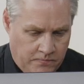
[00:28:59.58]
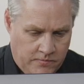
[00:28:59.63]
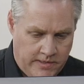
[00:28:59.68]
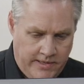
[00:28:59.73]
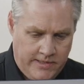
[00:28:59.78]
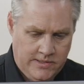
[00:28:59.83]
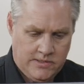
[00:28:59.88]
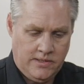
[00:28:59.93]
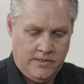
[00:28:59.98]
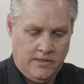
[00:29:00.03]
the
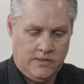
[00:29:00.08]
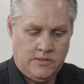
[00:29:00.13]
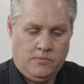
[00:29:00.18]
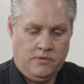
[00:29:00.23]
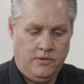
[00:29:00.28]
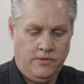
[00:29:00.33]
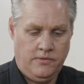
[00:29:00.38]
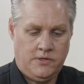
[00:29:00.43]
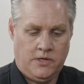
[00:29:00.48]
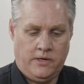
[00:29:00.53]
next thing that's
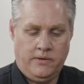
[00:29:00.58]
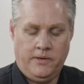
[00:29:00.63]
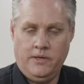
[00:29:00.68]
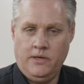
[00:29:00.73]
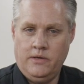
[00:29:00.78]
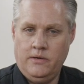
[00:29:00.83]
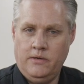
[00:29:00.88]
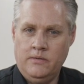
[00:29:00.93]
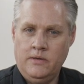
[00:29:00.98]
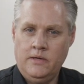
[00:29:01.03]
worth showing
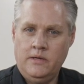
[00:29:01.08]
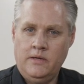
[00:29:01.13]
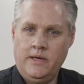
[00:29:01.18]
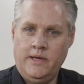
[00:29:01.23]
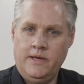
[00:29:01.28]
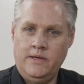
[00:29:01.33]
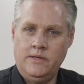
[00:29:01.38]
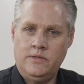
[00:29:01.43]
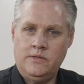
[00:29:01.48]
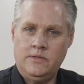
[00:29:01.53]
you
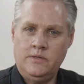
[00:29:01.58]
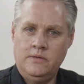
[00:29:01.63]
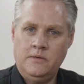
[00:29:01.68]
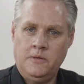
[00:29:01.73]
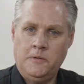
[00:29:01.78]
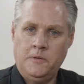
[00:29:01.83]
is